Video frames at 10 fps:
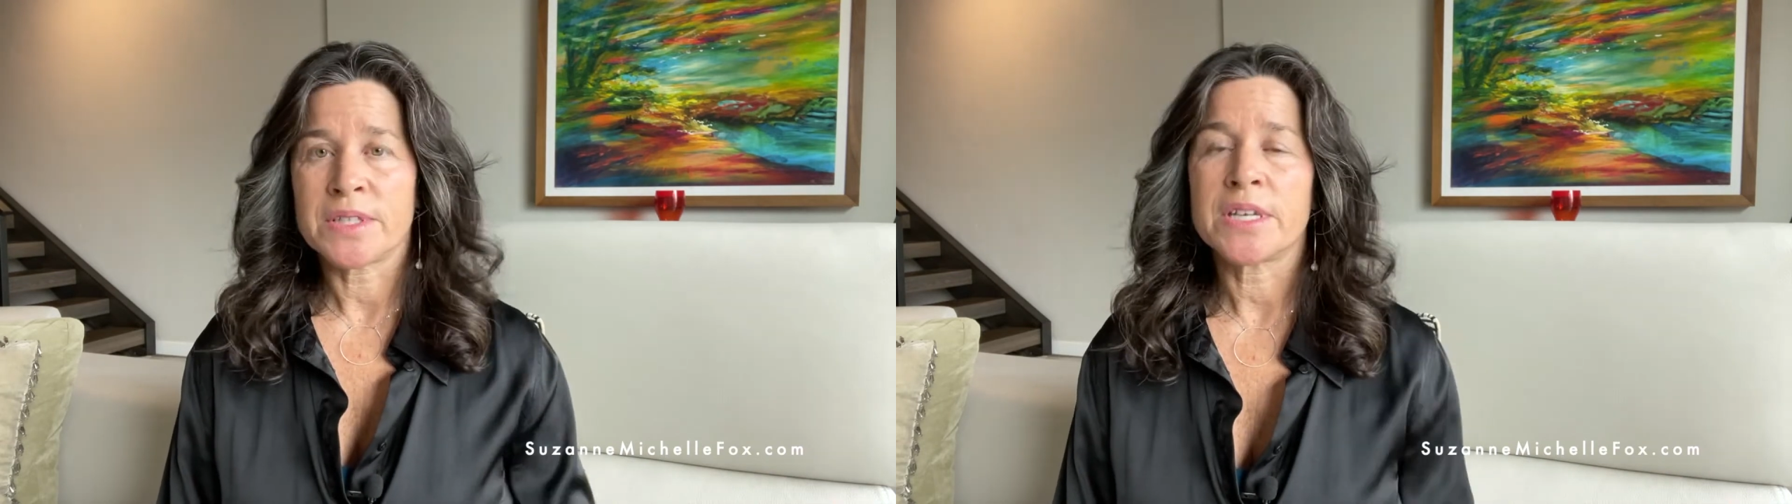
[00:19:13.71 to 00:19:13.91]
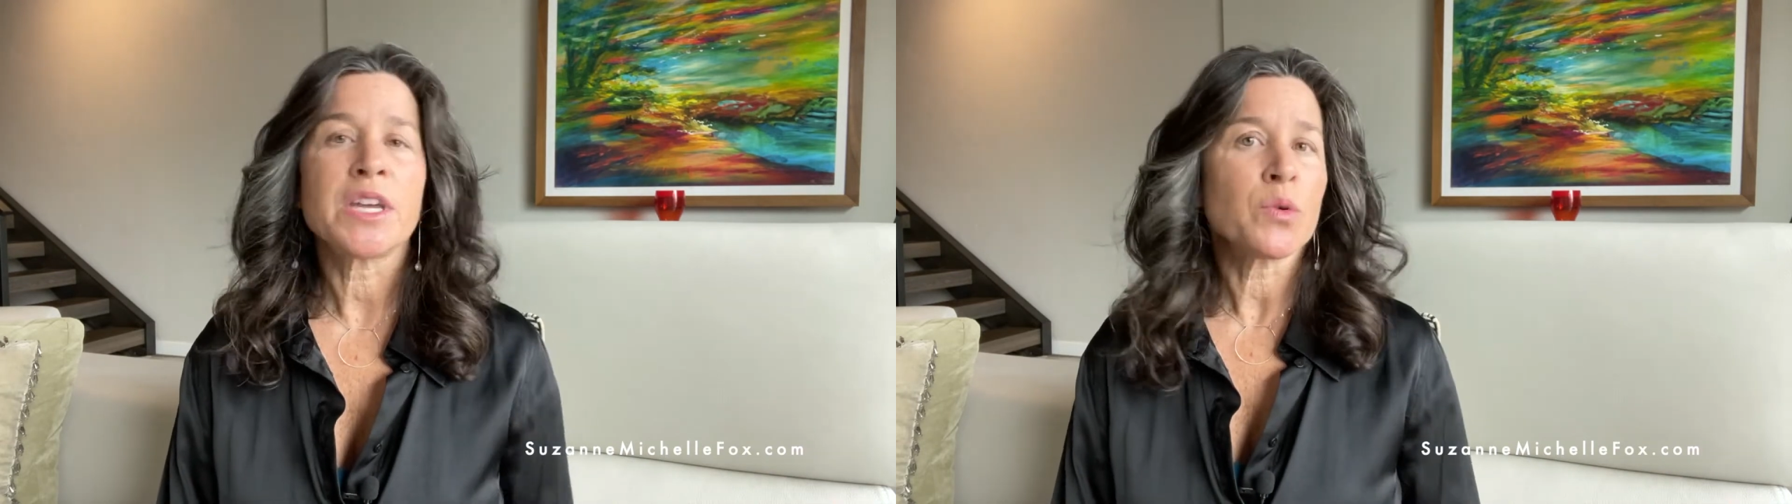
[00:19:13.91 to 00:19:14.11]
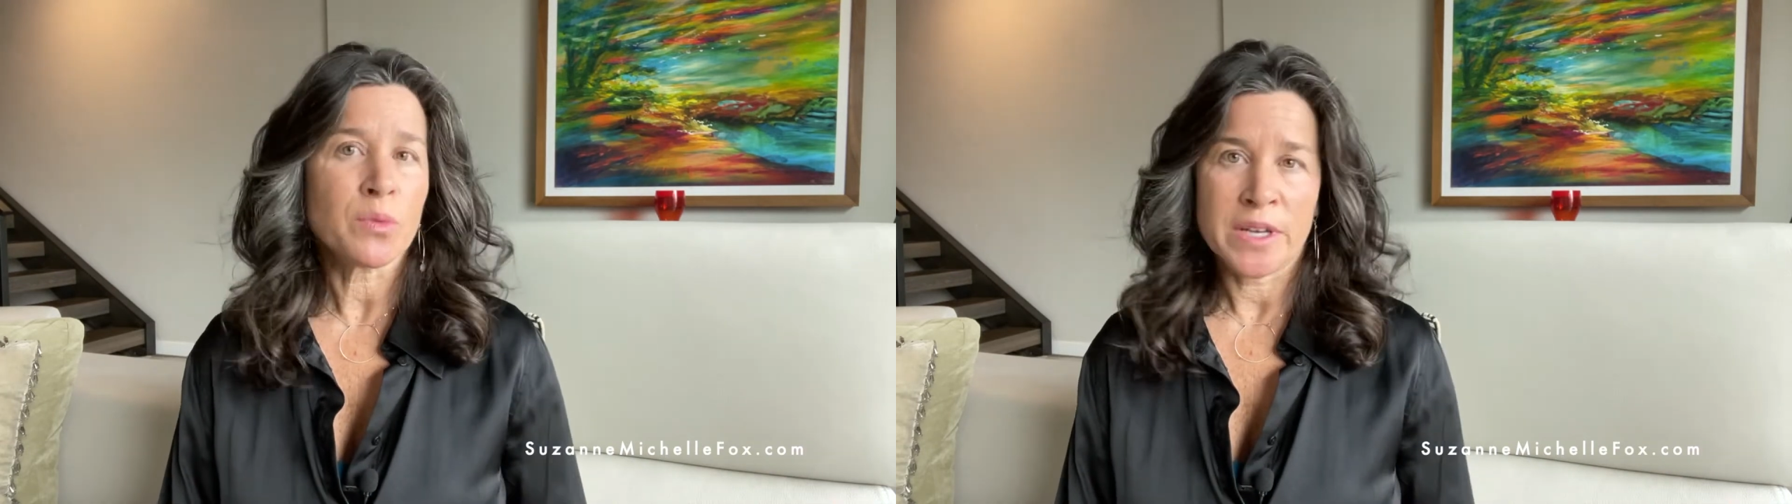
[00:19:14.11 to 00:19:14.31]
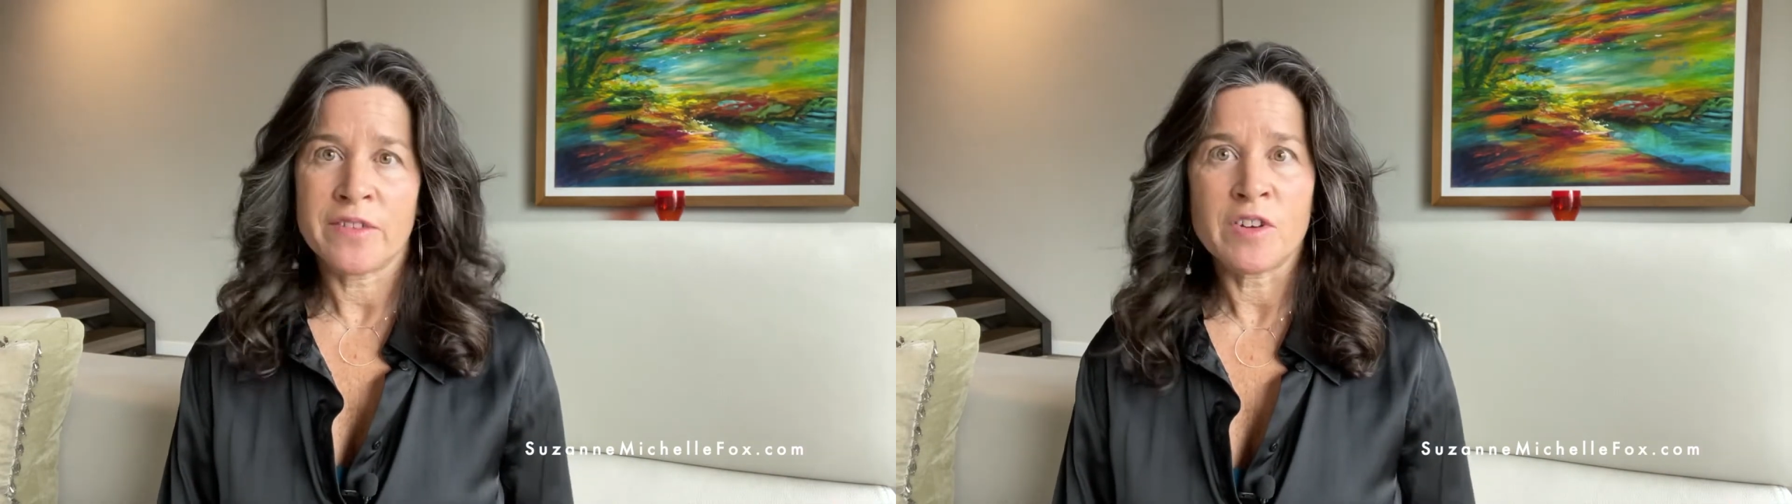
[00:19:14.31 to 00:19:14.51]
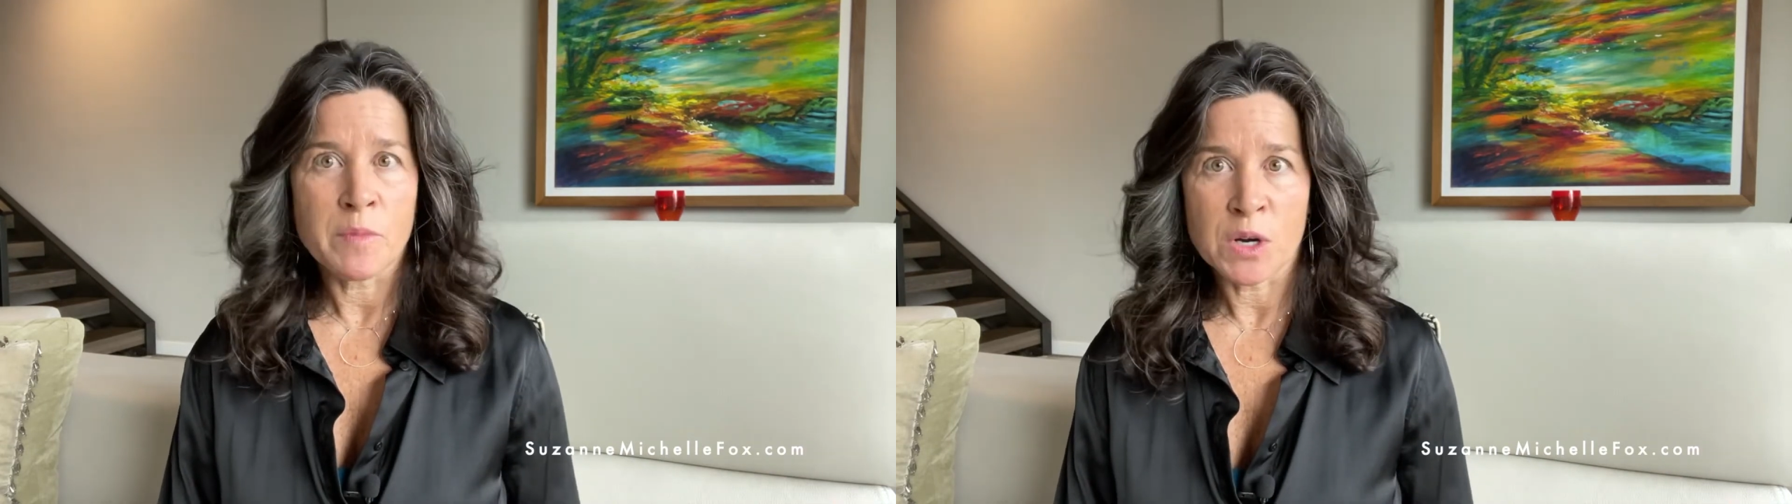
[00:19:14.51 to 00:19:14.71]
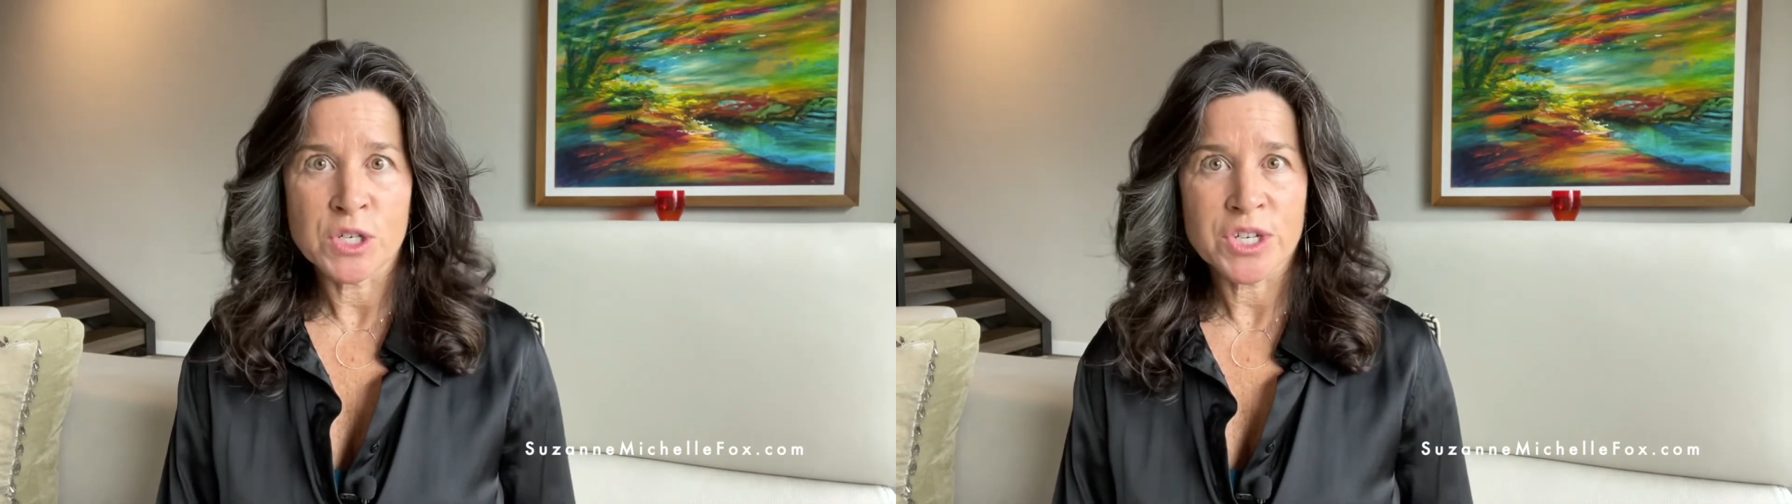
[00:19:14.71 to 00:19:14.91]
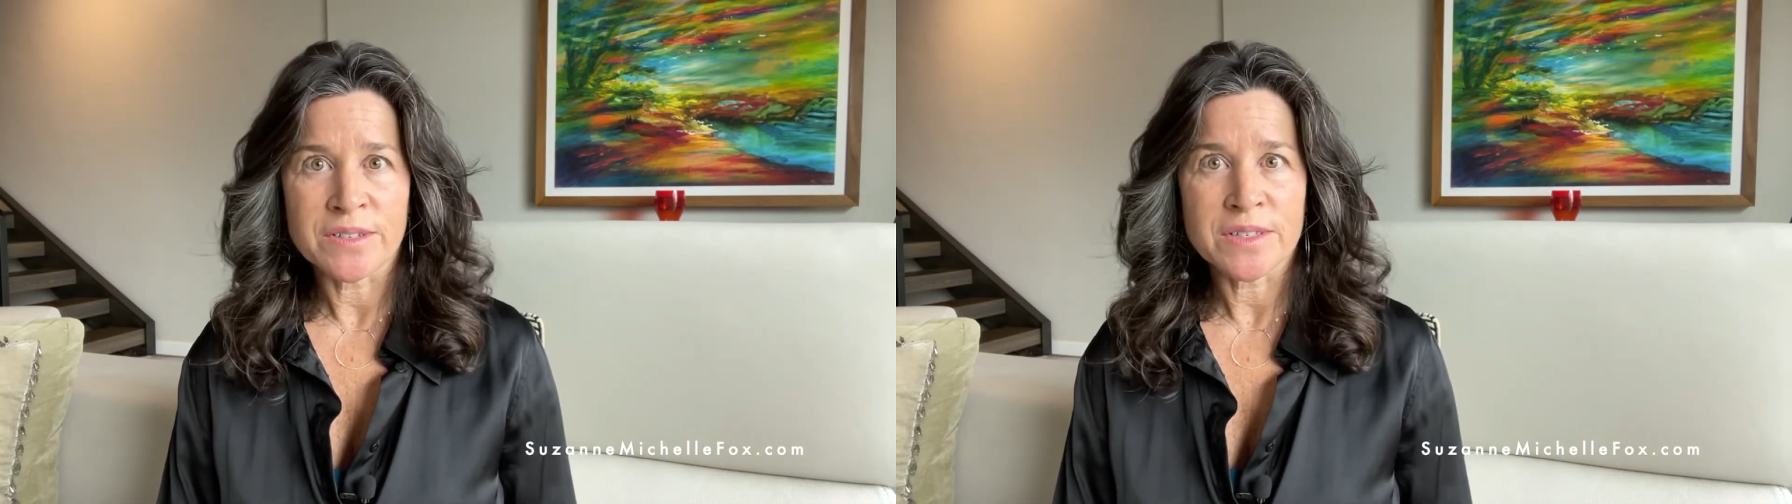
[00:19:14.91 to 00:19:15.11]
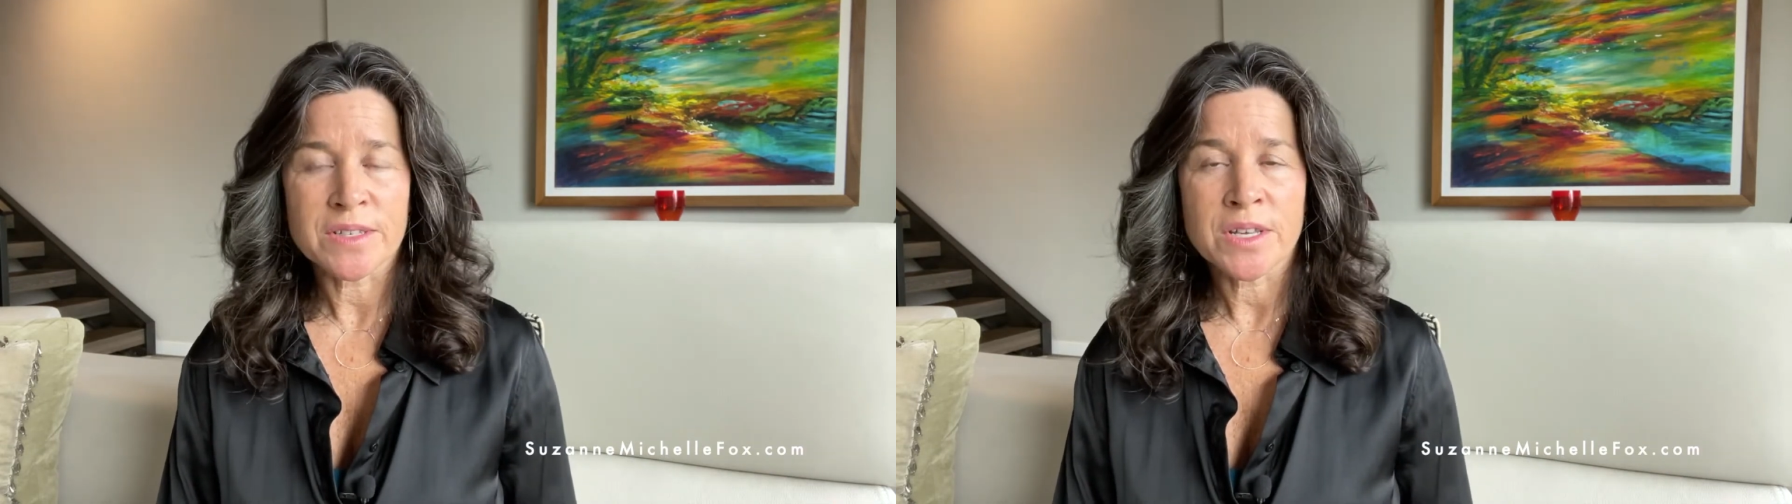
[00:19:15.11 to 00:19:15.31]
to get rid of
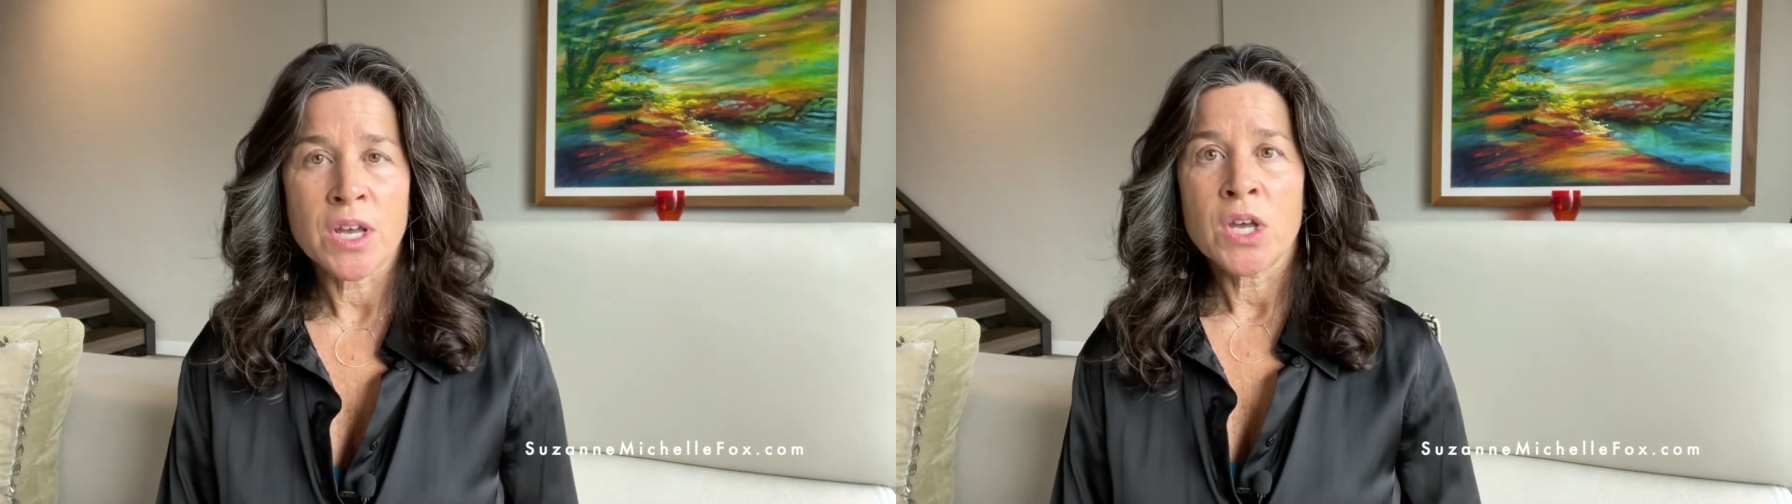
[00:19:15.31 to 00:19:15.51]
emotions.